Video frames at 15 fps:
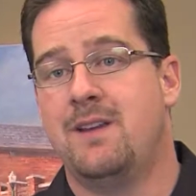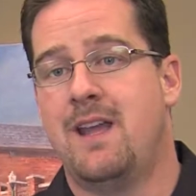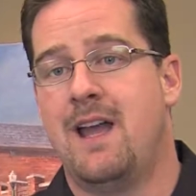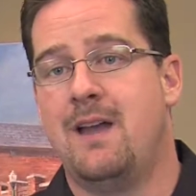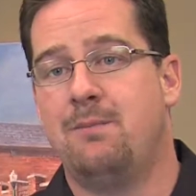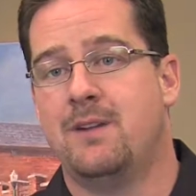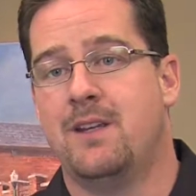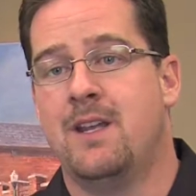
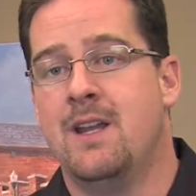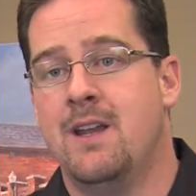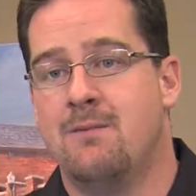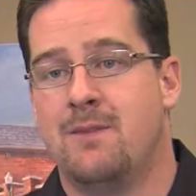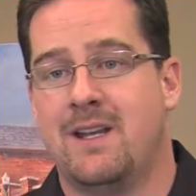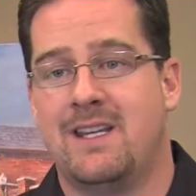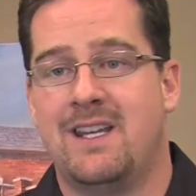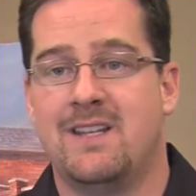happy.
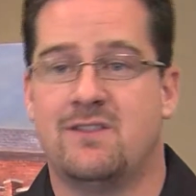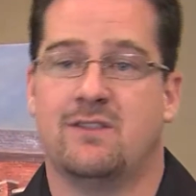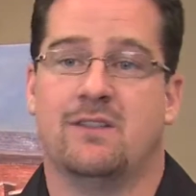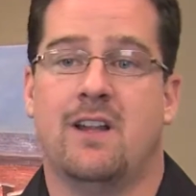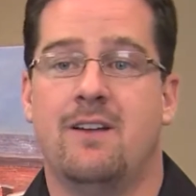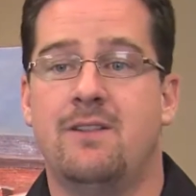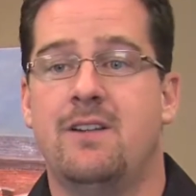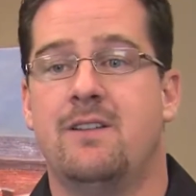My kids
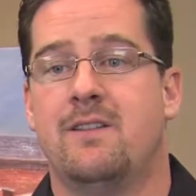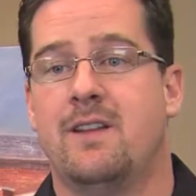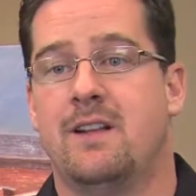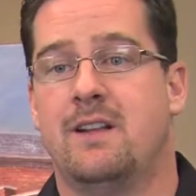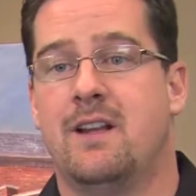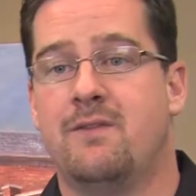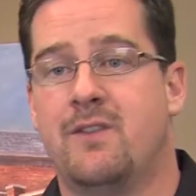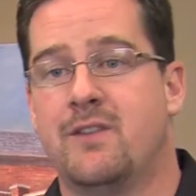love it, they
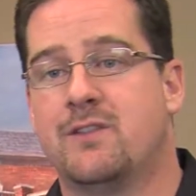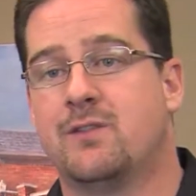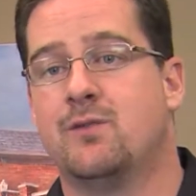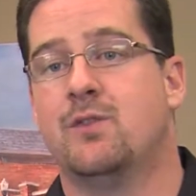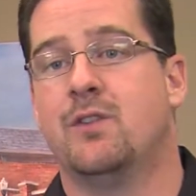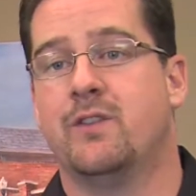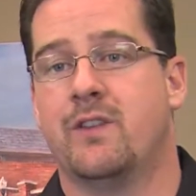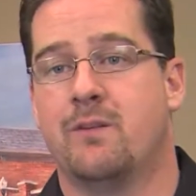love the
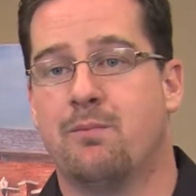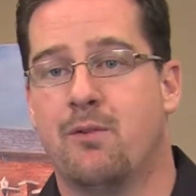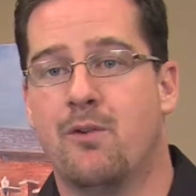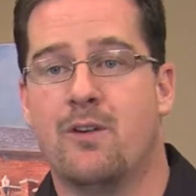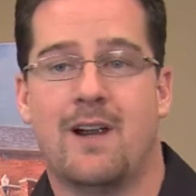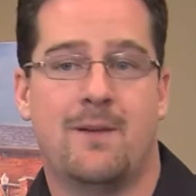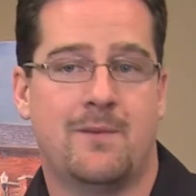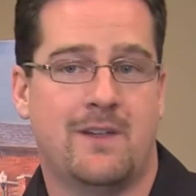schools and the
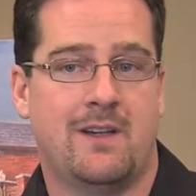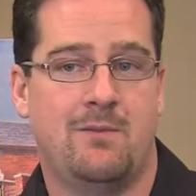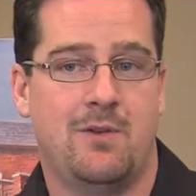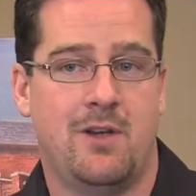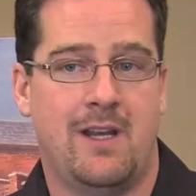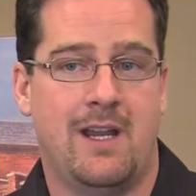programs the community